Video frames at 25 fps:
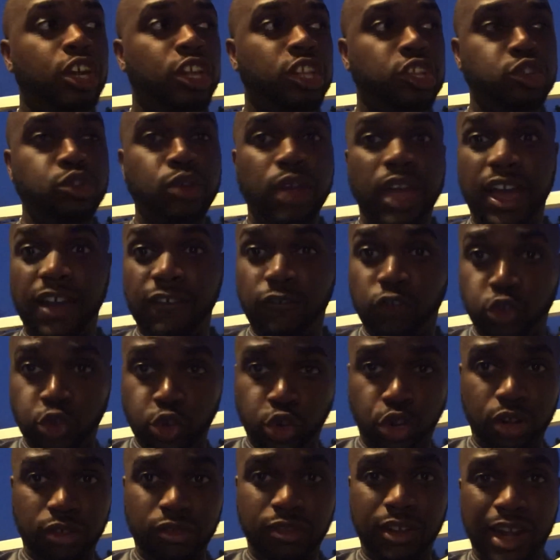you have
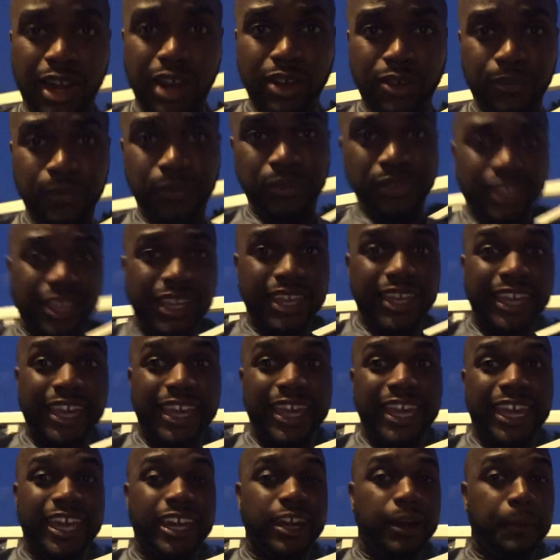your route
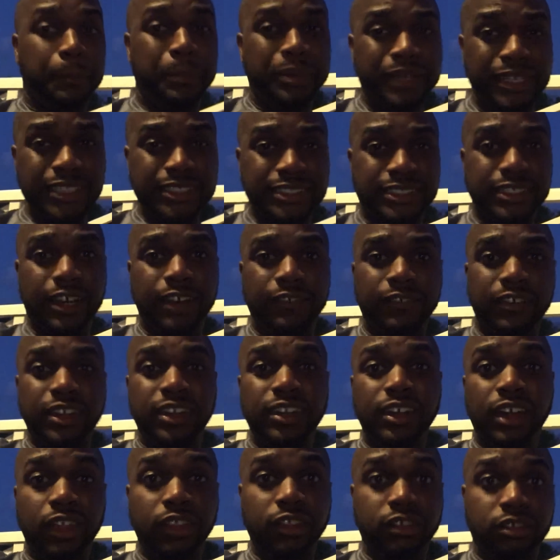and a piece of
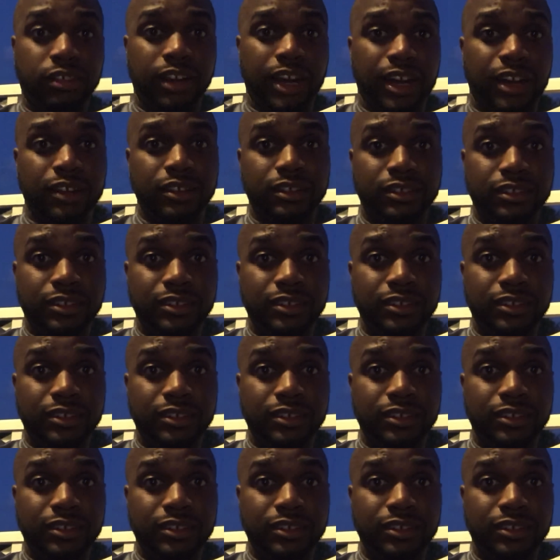another route.